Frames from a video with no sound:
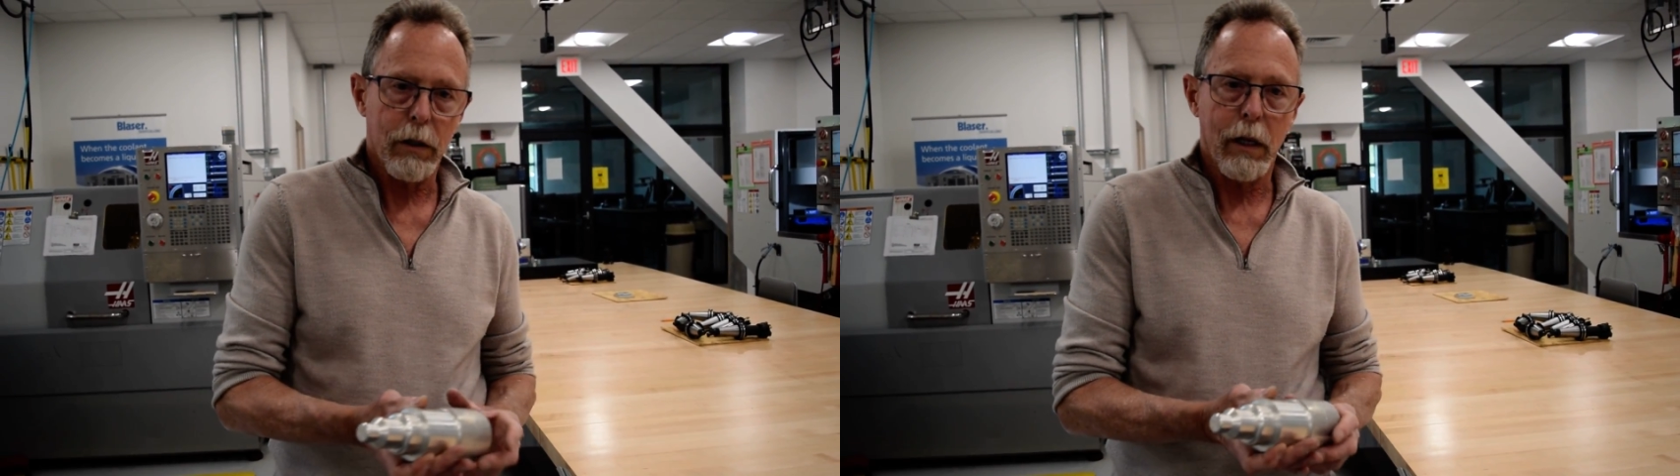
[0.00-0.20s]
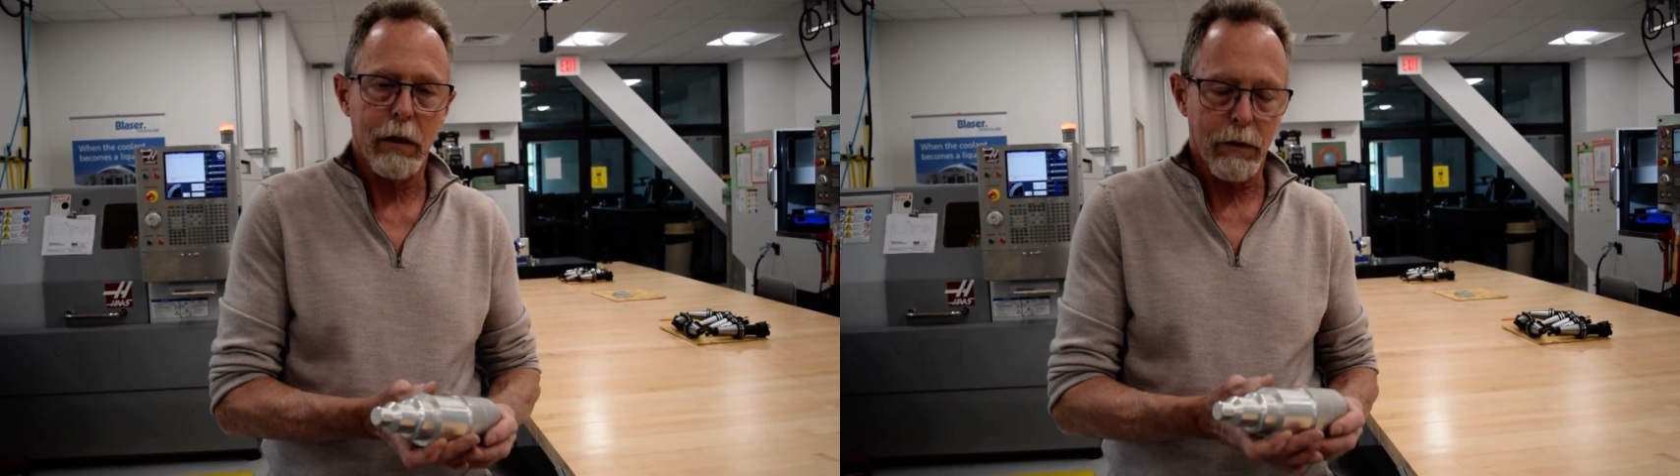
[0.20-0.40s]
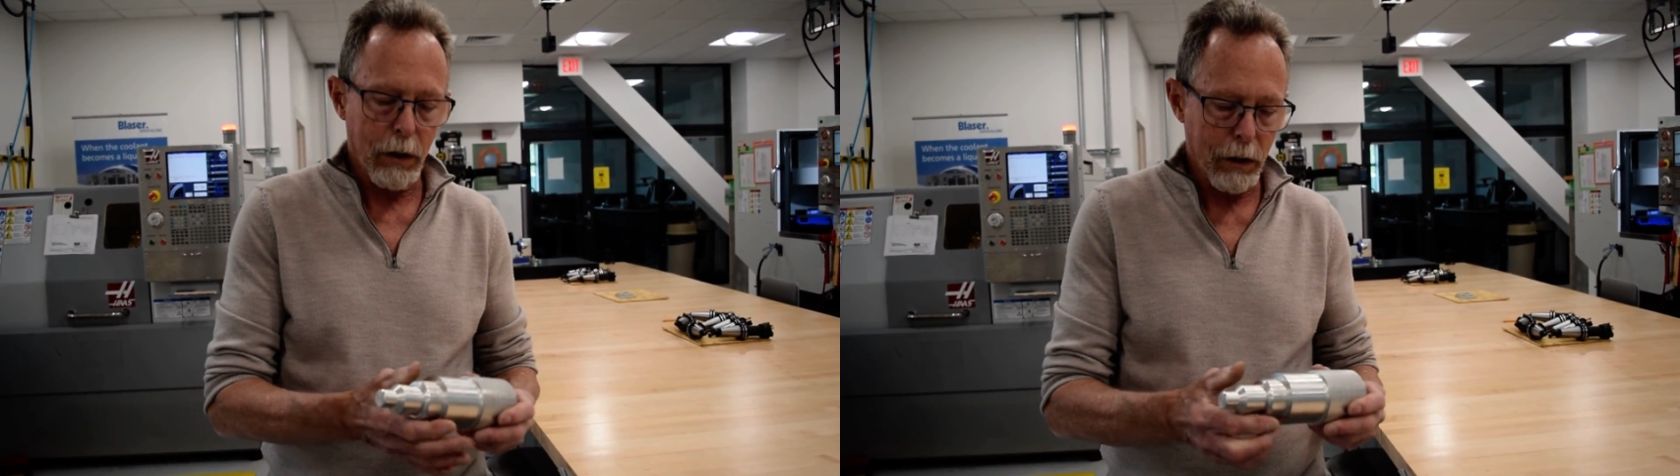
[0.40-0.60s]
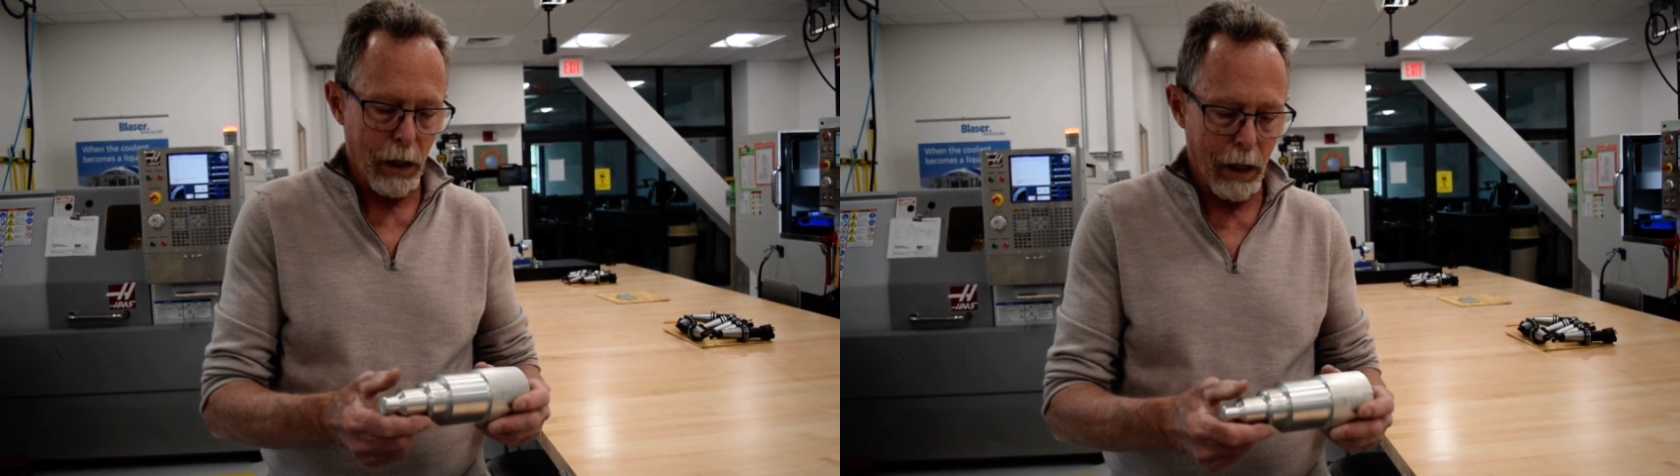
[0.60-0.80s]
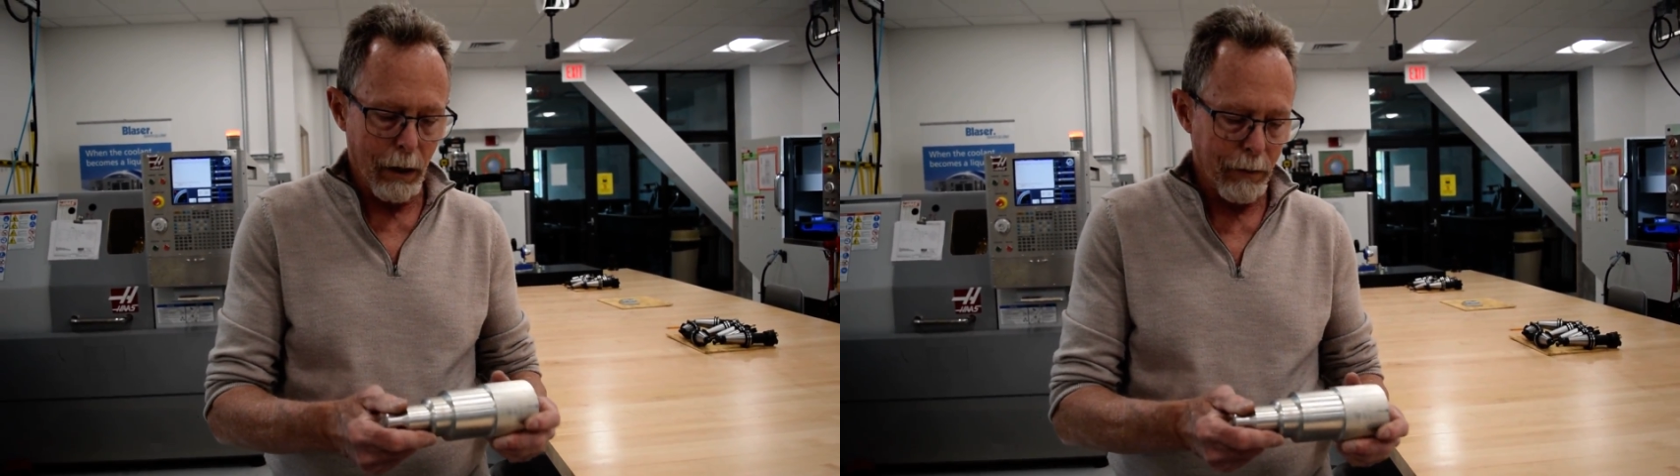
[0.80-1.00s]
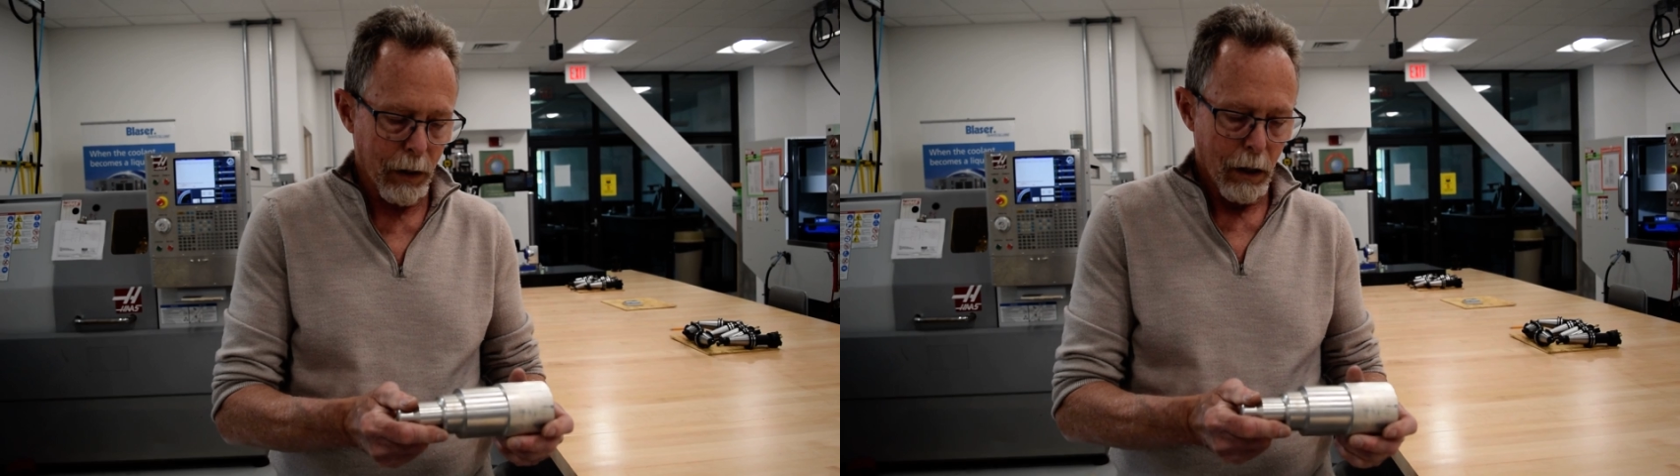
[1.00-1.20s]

the end of their time,